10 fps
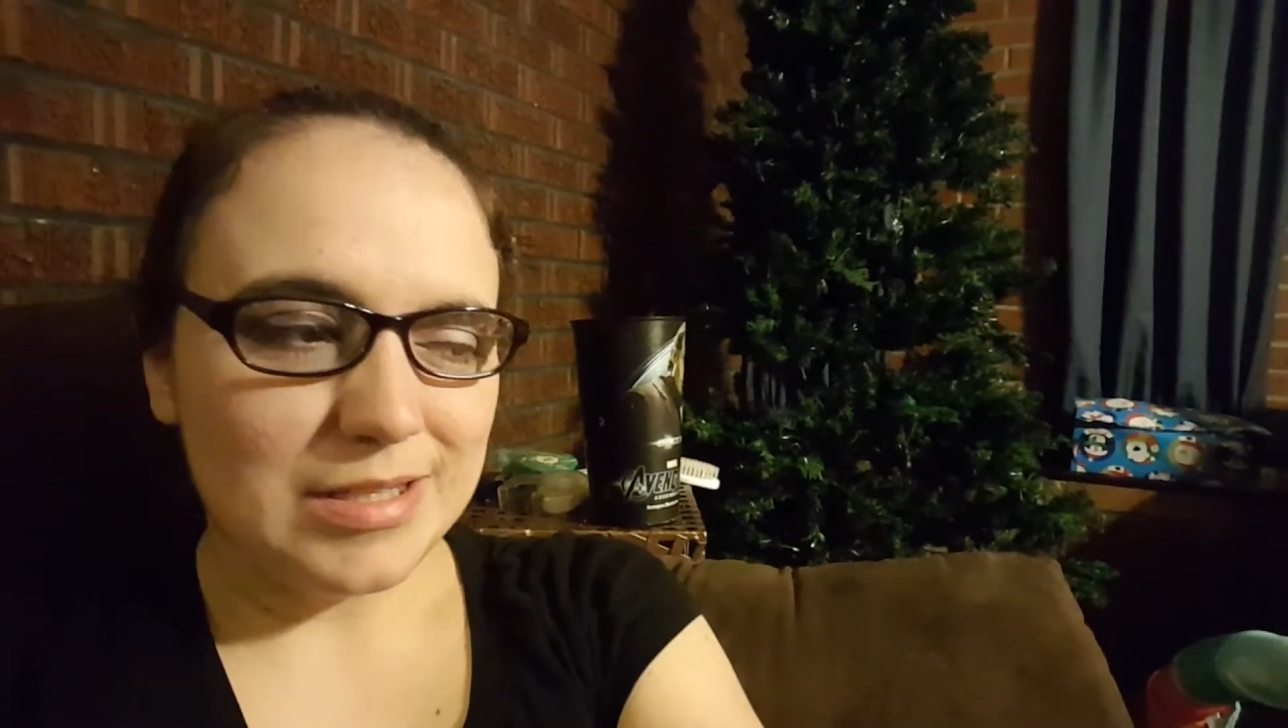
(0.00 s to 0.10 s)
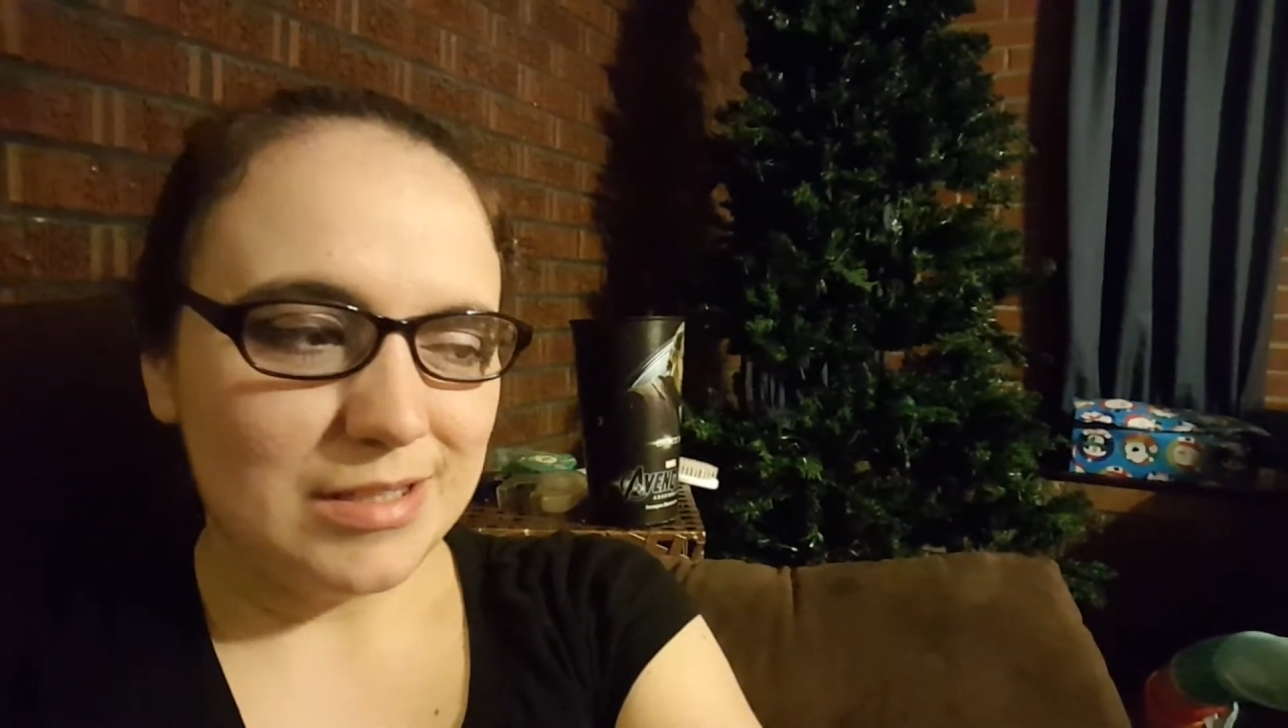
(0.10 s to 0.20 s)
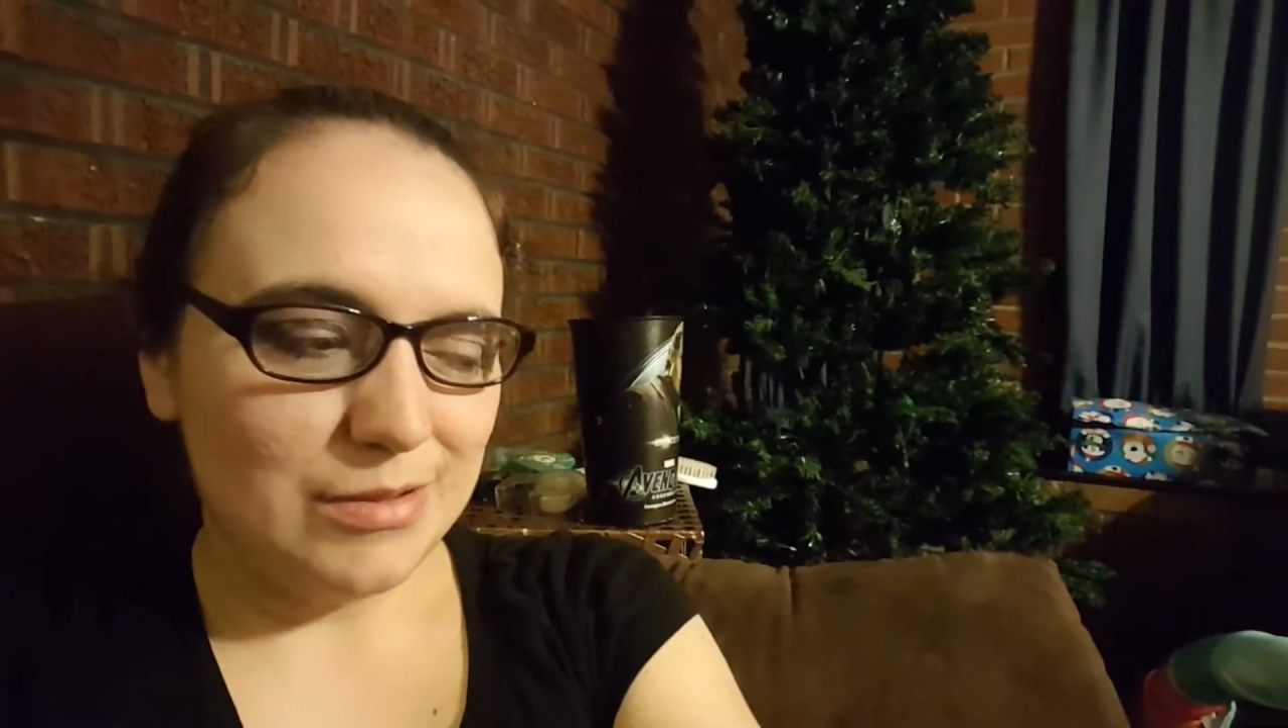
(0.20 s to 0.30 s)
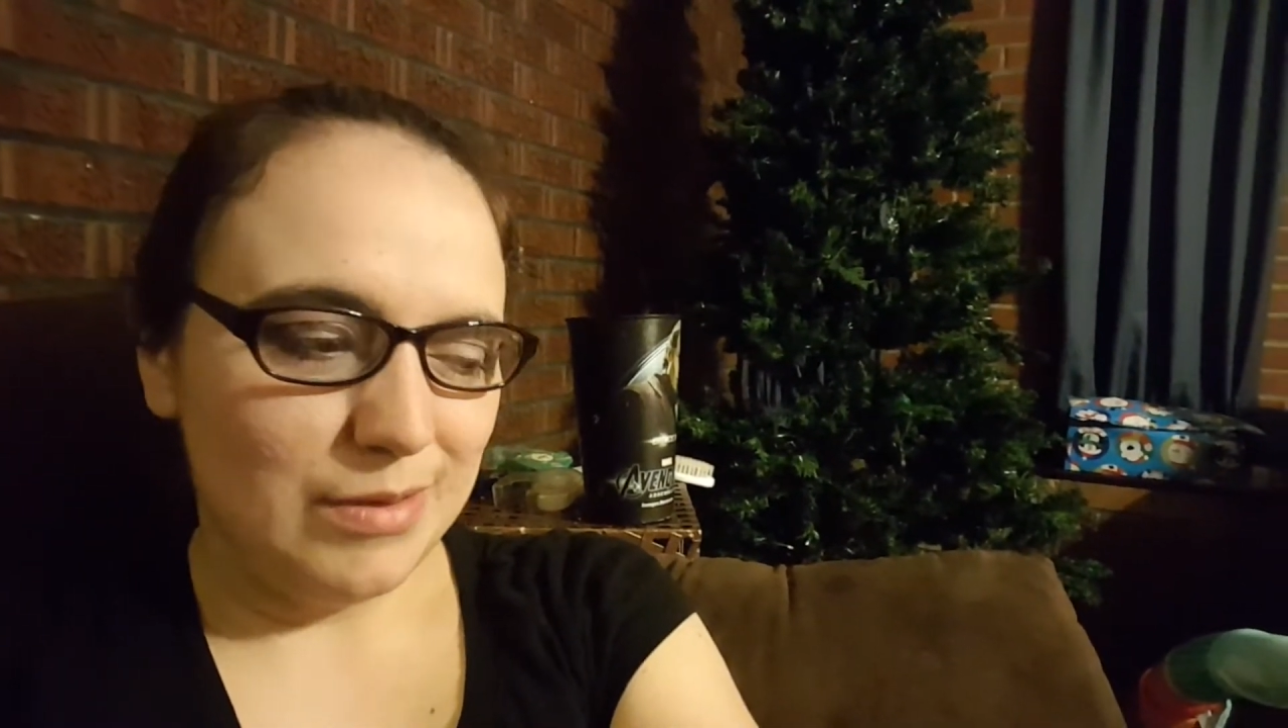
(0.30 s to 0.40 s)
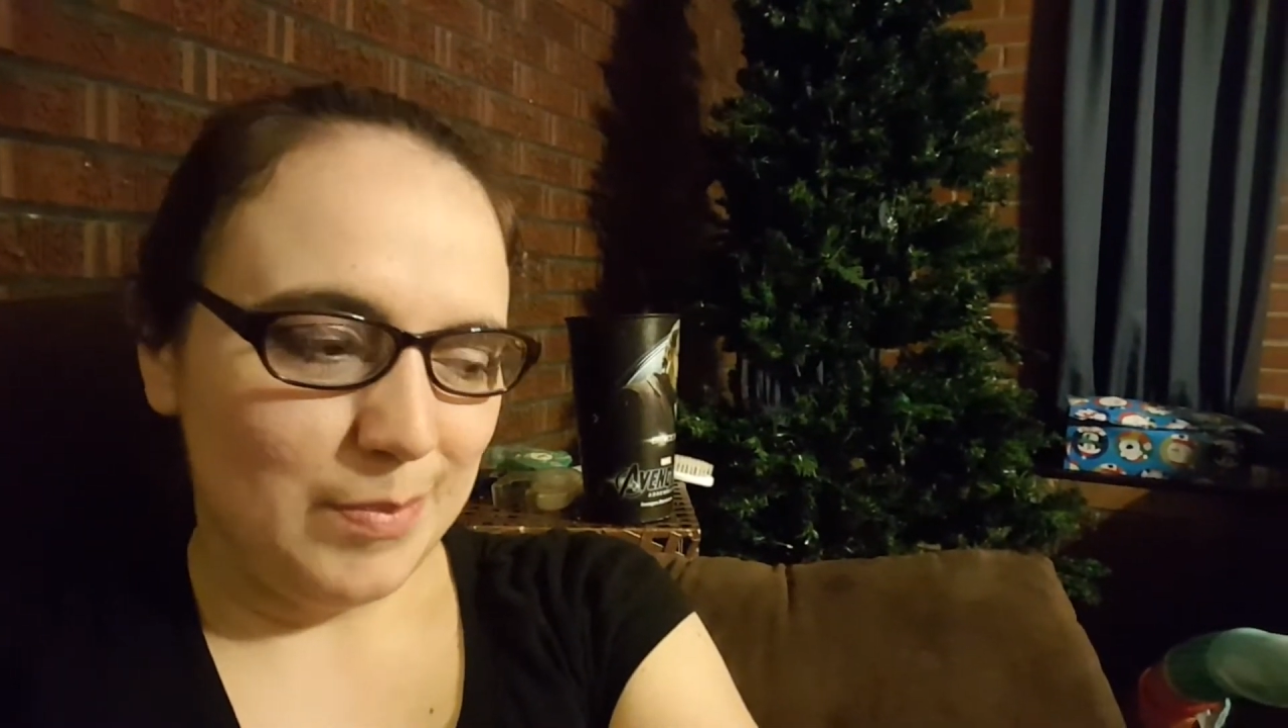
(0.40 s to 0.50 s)

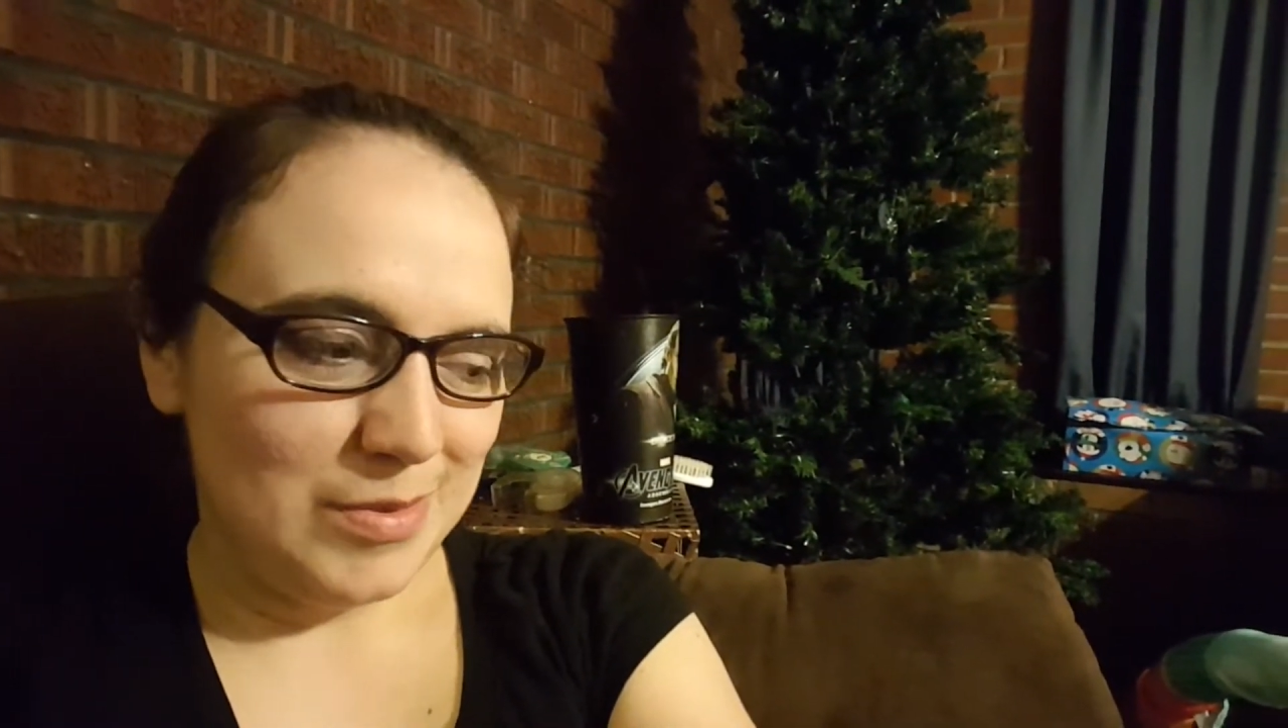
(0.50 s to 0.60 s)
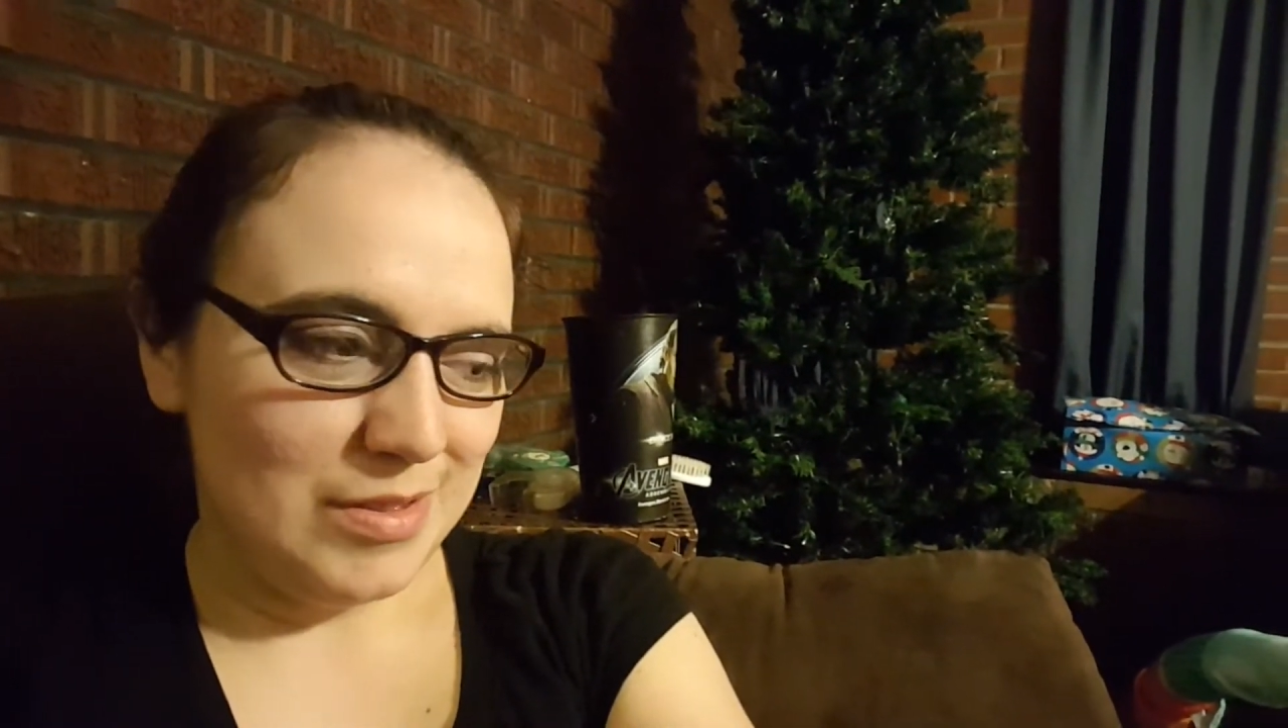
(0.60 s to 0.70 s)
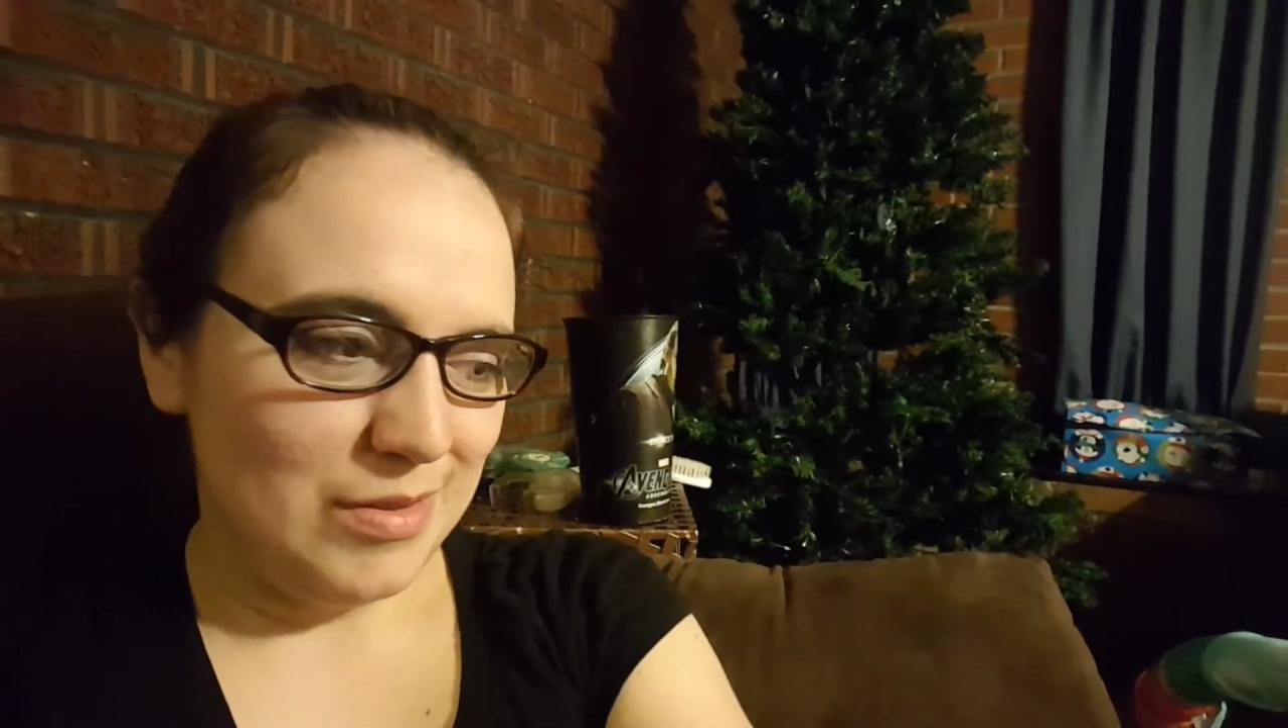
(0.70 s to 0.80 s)
new episode